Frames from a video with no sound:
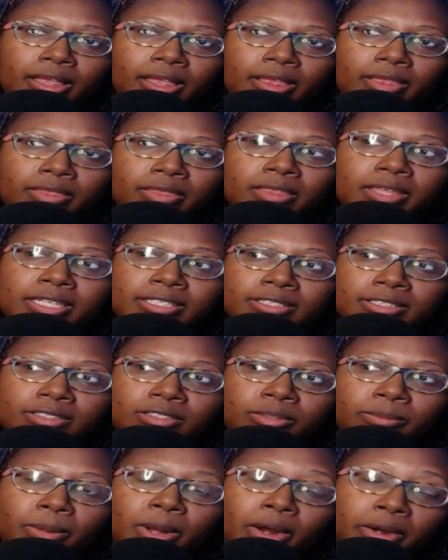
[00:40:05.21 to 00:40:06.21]
this
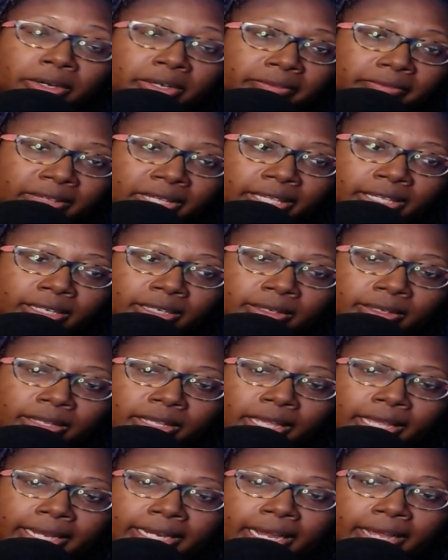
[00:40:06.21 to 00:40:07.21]
is a part of it.
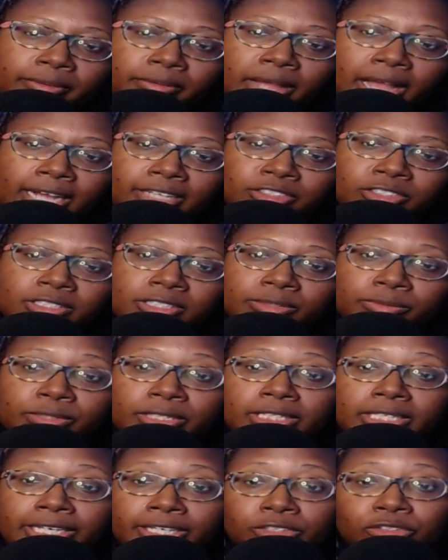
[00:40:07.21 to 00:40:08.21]
And I actually
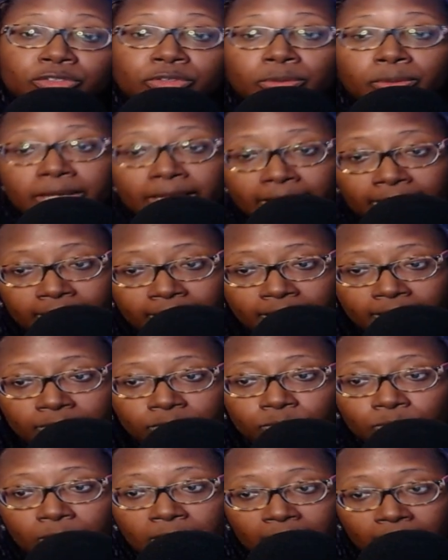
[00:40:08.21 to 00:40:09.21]
really enjoy it
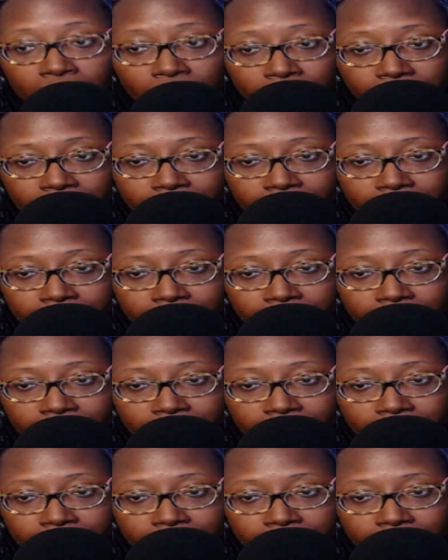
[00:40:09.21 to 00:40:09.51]
as well.